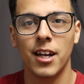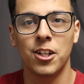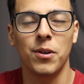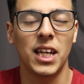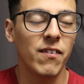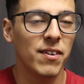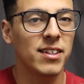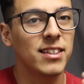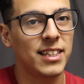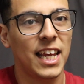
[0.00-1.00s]
to even
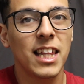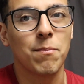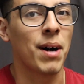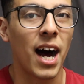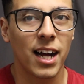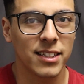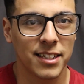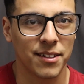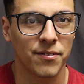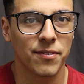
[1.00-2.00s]
see the
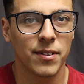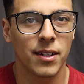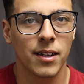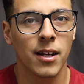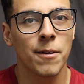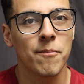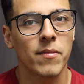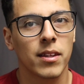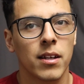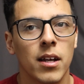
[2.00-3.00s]
positive.
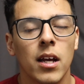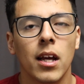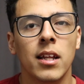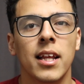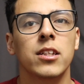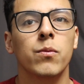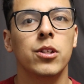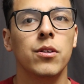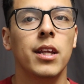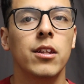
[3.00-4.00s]
And that's
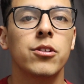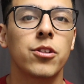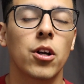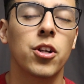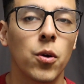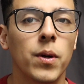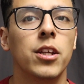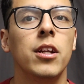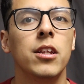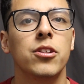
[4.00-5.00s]
what you need to start doing.
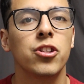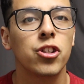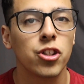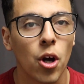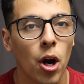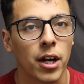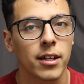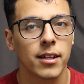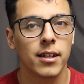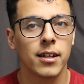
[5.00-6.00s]
You need to start
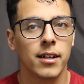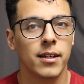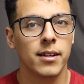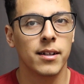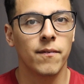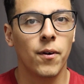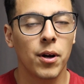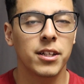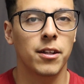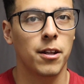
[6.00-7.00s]

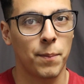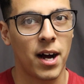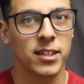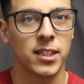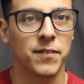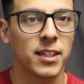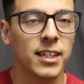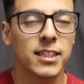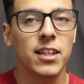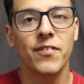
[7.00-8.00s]
focusing on the positives. And it
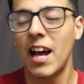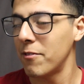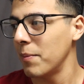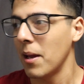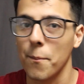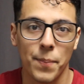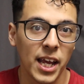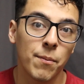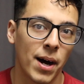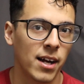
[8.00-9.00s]
doesn't even have to be a
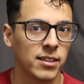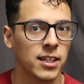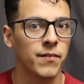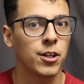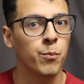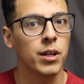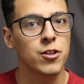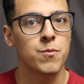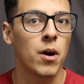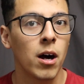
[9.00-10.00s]
big positive. It can be a
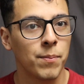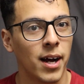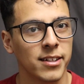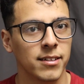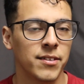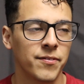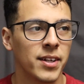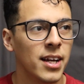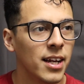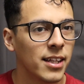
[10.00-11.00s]
small positive.
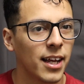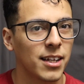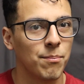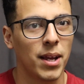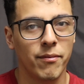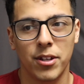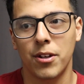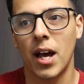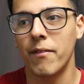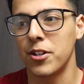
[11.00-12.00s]
Like maybe
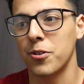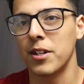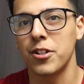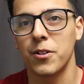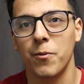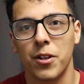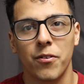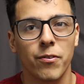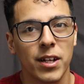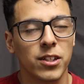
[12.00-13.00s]
you have a tradition with your
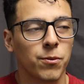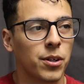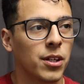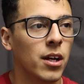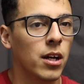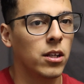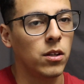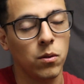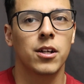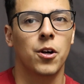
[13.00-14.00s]
friends where
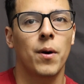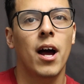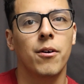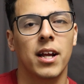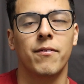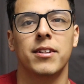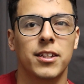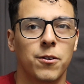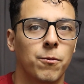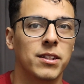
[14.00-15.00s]
you go out every
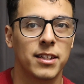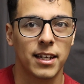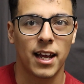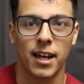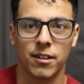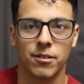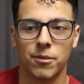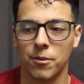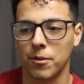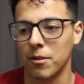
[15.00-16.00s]
single Wednesday night.
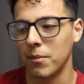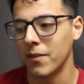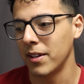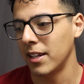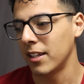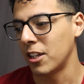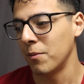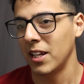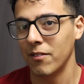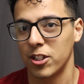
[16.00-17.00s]
Or maybe it can
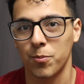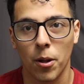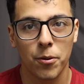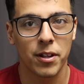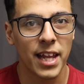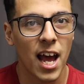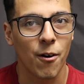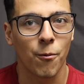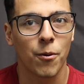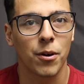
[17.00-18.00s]
be even smaller than
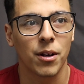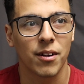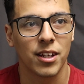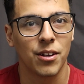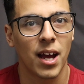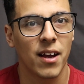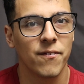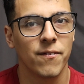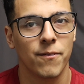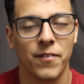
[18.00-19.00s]
that, or you have
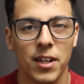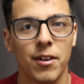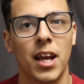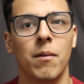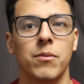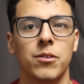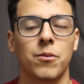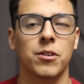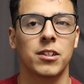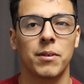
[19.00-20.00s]
video games
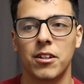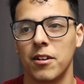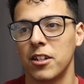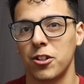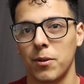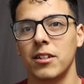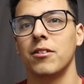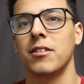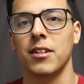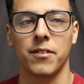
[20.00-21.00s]
or something to distress
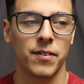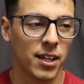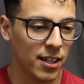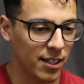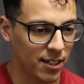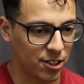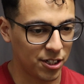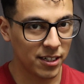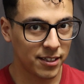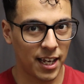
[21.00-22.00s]
yourself, a
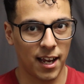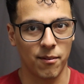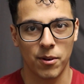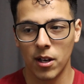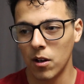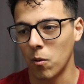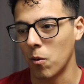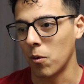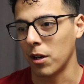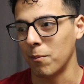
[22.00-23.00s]
chess game,
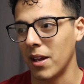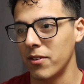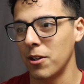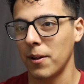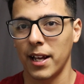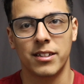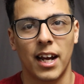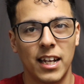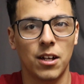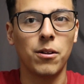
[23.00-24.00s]
or maybe you like
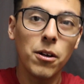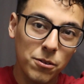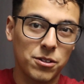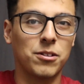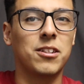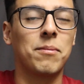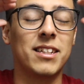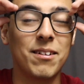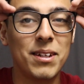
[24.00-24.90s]
designing clothes or something.